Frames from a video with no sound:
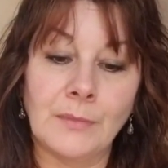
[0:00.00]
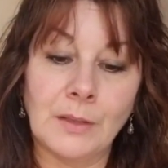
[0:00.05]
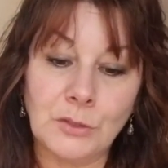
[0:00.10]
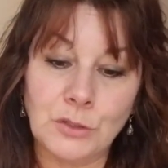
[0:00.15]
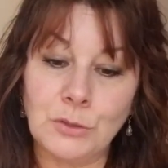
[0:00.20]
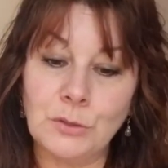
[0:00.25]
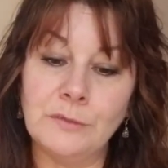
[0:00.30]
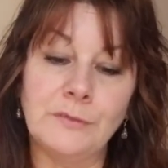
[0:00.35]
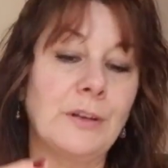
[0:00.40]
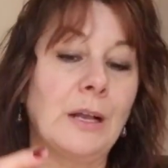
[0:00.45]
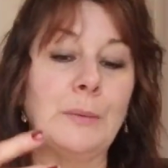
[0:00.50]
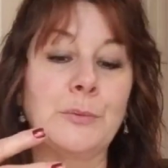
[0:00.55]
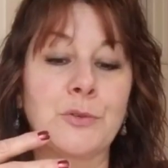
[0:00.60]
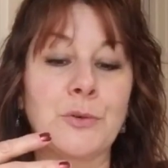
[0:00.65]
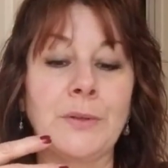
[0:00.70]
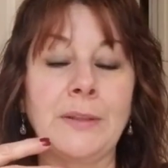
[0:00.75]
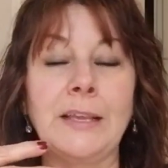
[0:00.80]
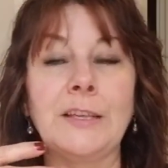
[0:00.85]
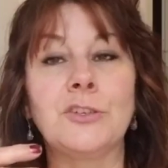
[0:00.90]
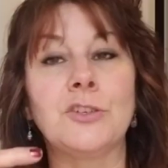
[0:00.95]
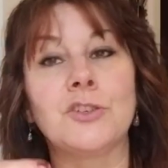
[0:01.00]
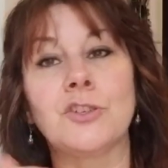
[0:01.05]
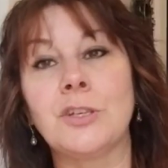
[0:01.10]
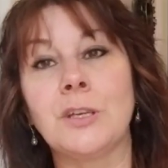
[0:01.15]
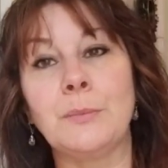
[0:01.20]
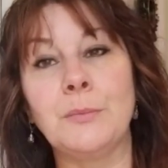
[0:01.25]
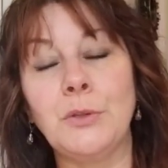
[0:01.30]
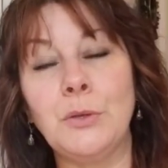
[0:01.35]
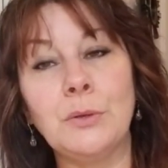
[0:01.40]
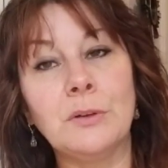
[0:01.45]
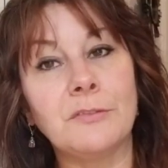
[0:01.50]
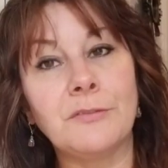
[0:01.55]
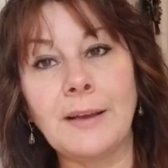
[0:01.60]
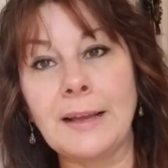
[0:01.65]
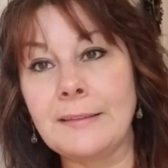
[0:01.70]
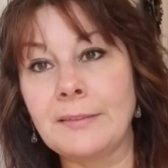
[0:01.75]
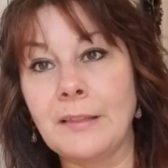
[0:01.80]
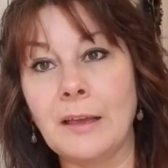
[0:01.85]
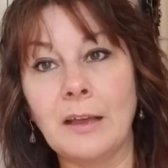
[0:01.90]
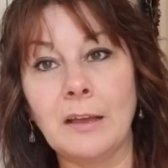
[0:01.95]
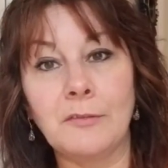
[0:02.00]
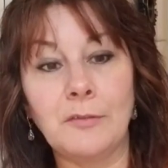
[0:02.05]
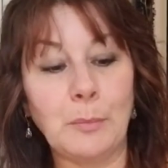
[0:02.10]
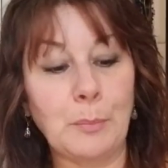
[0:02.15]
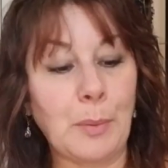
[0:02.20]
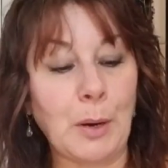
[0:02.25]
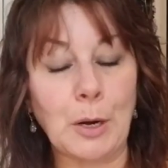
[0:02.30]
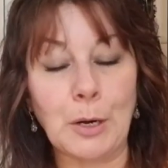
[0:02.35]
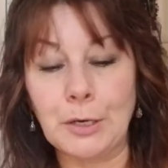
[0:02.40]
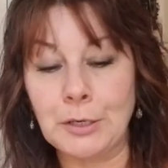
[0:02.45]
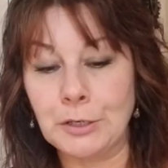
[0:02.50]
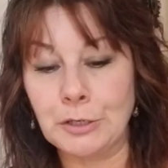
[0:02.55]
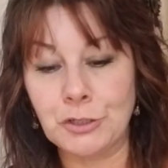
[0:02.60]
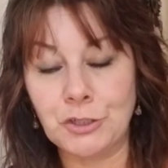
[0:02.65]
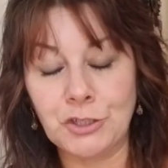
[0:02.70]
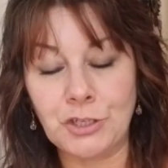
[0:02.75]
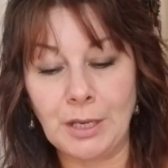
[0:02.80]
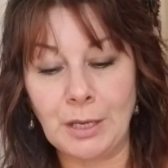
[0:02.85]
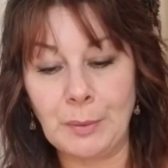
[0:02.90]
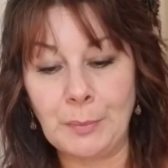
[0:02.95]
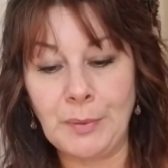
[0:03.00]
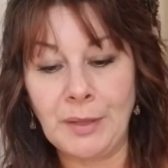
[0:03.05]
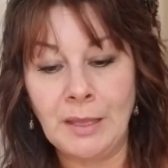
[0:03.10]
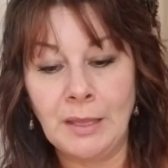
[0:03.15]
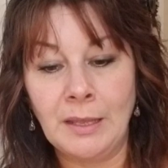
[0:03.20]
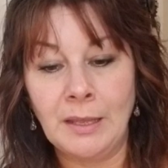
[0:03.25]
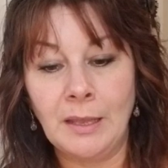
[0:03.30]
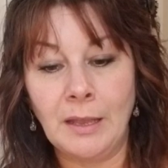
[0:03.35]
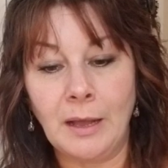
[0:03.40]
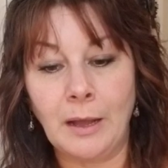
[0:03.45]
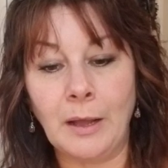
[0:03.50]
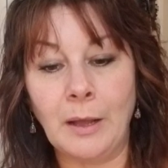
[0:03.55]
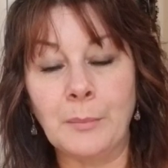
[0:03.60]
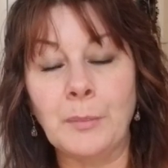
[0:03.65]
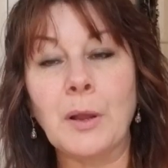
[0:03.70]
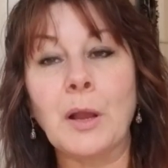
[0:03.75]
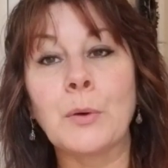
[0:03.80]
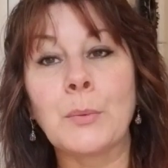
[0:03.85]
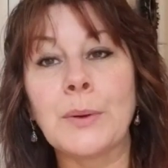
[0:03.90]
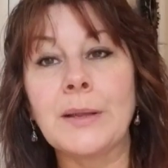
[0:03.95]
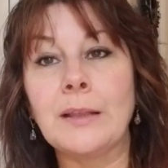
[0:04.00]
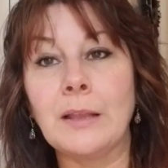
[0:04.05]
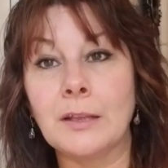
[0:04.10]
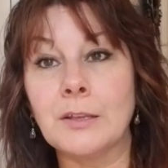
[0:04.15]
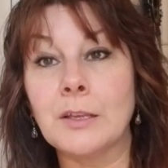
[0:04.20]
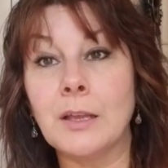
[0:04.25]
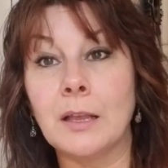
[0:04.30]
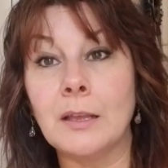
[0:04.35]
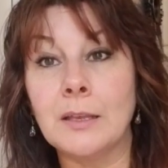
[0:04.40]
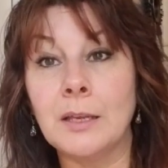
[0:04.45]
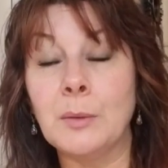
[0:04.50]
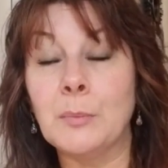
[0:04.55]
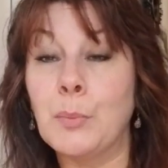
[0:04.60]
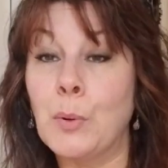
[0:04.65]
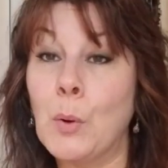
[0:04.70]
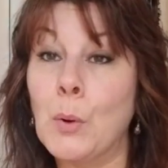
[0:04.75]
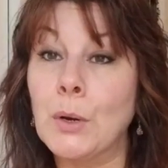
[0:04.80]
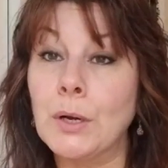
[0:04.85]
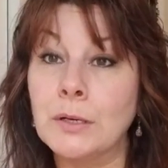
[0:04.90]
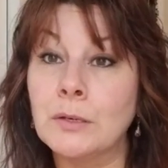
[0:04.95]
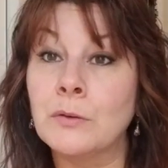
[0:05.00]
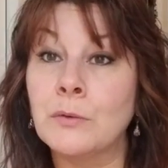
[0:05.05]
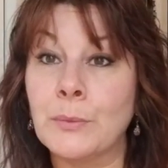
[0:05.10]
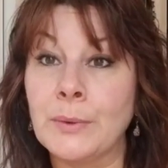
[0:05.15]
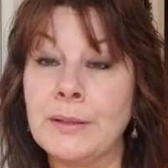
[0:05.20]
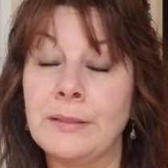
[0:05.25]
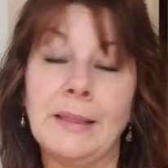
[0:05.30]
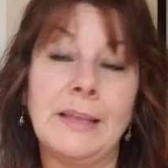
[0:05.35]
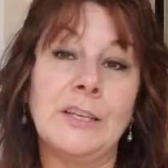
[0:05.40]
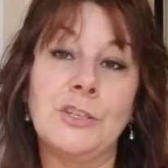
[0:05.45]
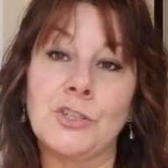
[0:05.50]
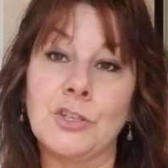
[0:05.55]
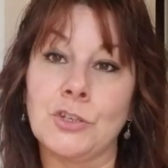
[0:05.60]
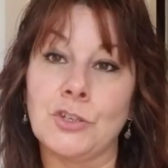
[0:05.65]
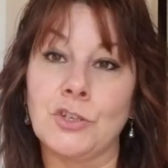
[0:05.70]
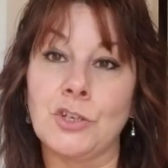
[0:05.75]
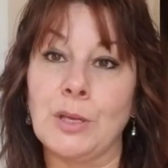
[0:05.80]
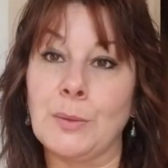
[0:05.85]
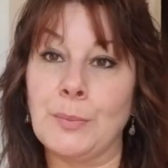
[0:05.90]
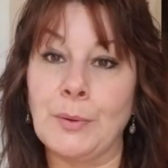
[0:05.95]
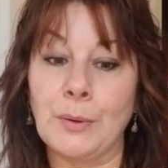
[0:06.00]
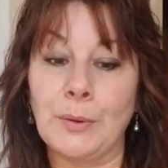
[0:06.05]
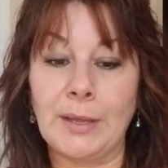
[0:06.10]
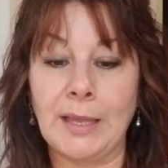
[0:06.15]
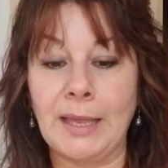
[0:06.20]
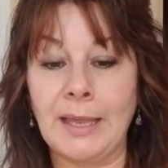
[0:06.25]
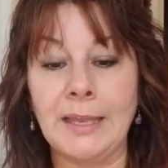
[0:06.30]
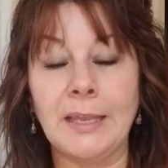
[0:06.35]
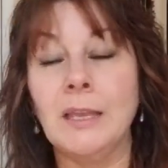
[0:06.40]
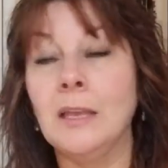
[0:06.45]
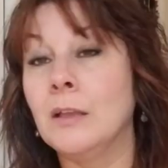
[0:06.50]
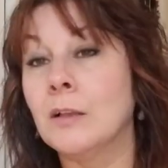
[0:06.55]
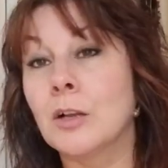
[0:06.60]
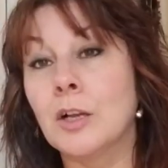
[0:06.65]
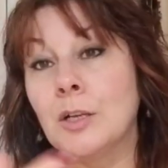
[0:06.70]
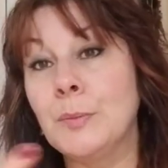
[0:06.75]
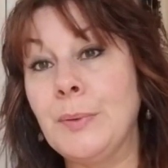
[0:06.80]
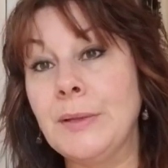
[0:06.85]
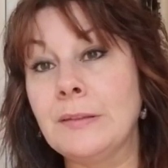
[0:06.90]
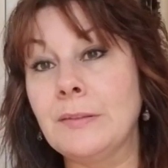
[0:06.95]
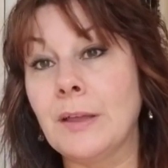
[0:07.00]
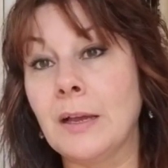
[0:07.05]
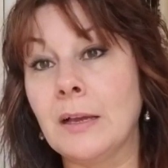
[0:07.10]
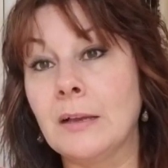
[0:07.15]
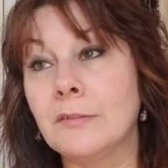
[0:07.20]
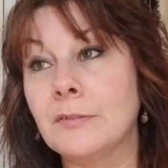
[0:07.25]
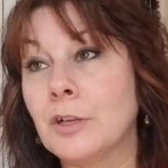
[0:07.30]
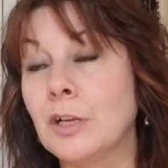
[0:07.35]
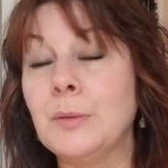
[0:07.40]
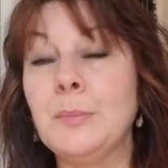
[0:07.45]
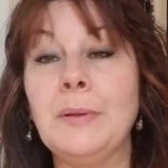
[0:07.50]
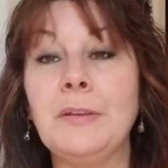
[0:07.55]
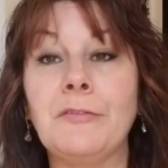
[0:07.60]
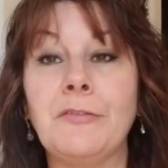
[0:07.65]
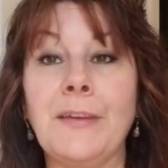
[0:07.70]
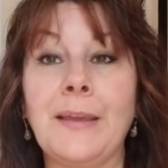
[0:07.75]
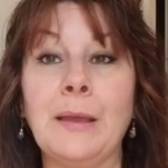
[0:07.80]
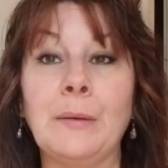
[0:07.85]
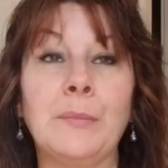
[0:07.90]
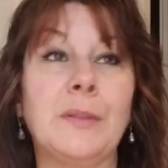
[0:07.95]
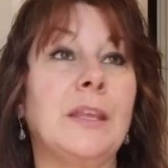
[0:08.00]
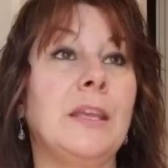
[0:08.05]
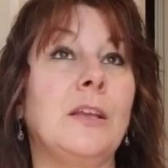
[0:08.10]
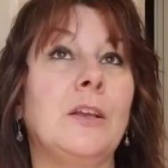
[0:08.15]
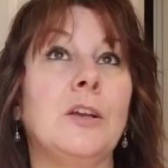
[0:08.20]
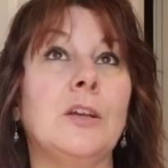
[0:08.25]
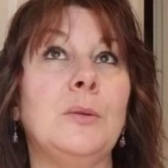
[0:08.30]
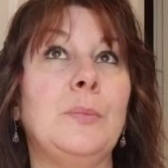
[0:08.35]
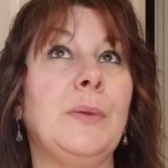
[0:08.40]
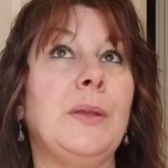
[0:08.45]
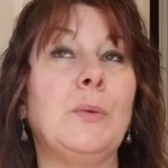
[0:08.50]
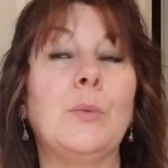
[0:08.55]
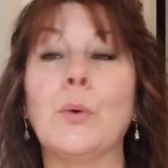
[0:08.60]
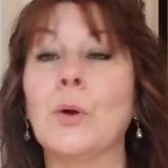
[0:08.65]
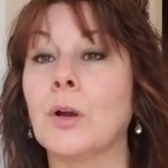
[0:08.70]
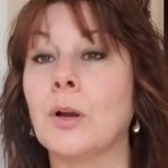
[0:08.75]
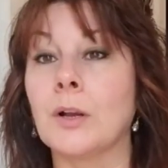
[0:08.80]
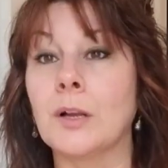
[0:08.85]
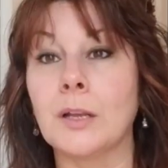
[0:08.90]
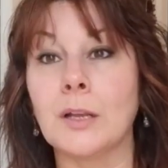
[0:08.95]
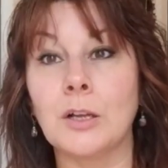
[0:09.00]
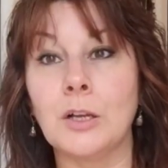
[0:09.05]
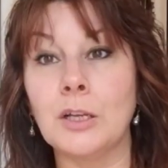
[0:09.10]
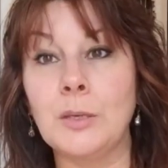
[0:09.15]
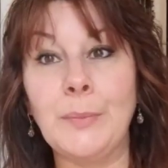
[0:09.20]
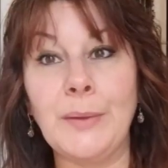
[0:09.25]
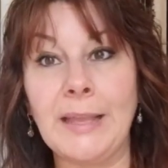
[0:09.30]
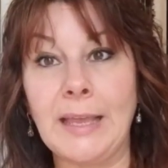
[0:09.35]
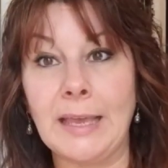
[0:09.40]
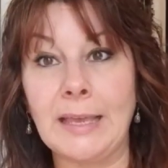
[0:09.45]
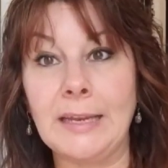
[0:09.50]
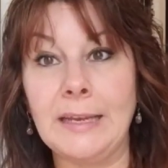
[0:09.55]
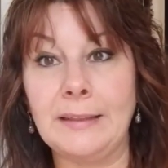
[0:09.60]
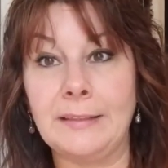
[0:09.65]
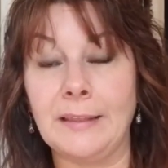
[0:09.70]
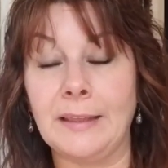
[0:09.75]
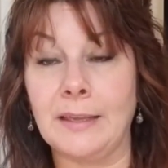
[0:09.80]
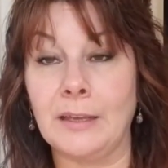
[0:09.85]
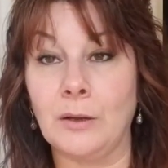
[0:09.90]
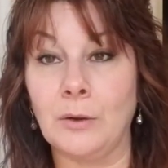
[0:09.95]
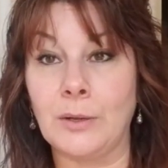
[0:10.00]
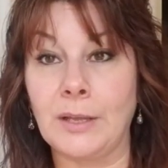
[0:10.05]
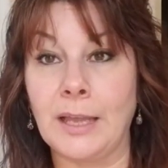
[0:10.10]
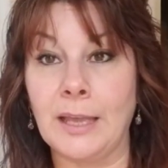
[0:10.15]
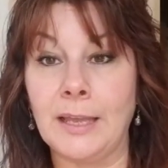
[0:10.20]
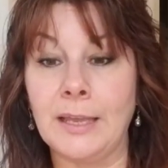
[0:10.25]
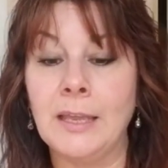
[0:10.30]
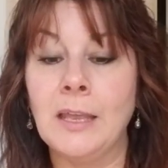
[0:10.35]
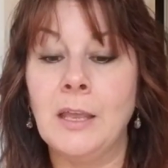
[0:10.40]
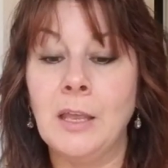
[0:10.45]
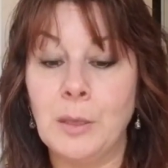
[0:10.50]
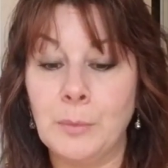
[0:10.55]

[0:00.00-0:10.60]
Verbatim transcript: Two of Cups relationship, unified love, partnership, um, a re, a, an important relationship, okay? Could be love, could be family, could be work, could be anything, okay?